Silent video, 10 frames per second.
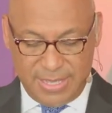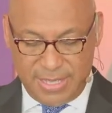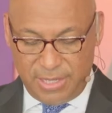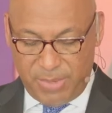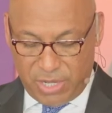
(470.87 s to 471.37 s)

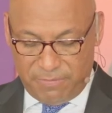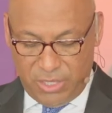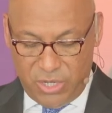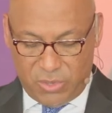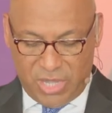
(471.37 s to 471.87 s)
The book of
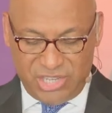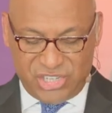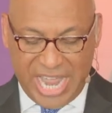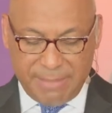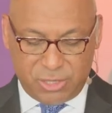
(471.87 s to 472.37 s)
Luke,
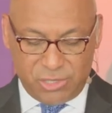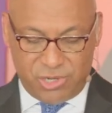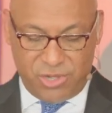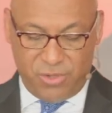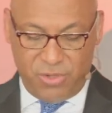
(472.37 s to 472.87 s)
chapter
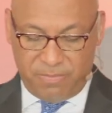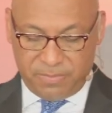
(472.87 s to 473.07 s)
2,